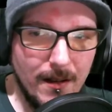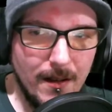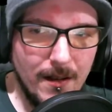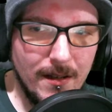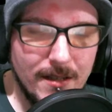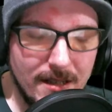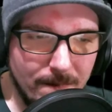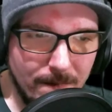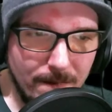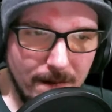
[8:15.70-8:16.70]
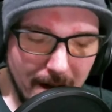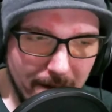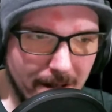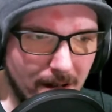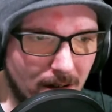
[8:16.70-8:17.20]
it's
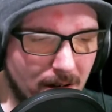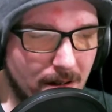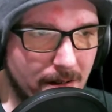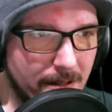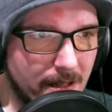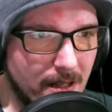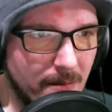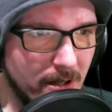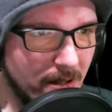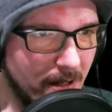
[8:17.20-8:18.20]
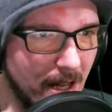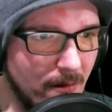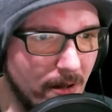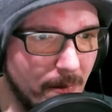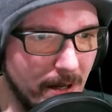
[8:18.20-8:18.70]
very hard to communicate
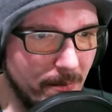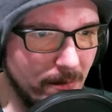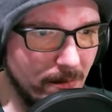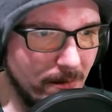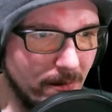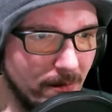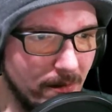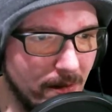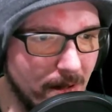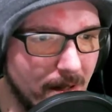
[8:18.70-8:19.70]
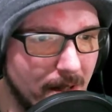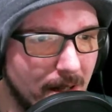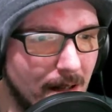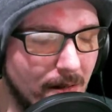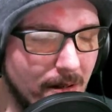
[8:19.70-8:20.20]
with people
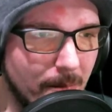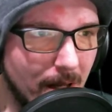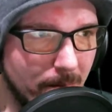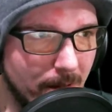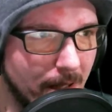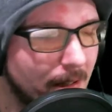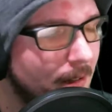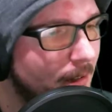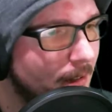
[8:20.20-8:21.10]
out in public